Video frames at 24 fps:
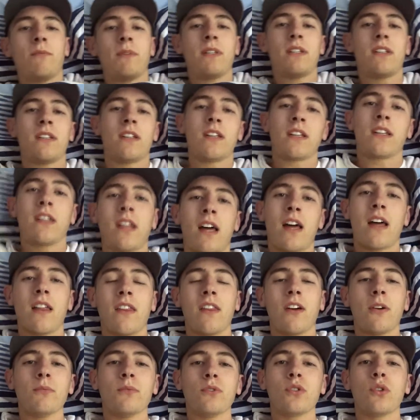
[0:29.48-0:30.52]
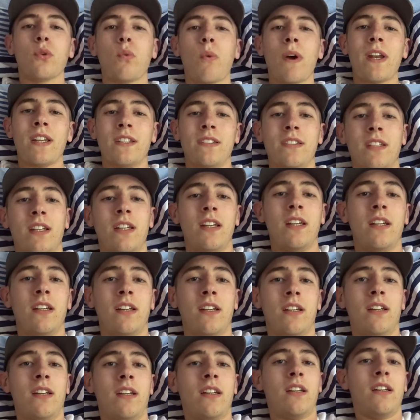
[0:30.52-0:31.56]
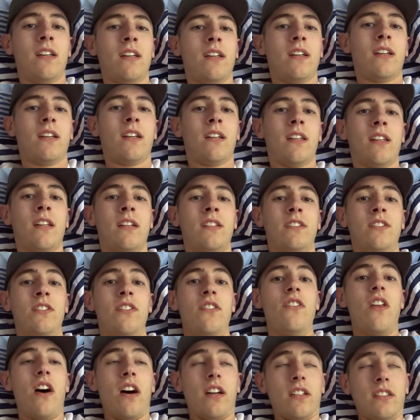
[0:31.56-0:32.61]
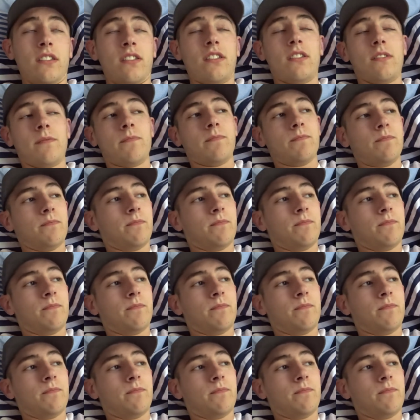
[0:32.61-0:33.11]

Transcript: for me to think that I'm 20. That is nuts.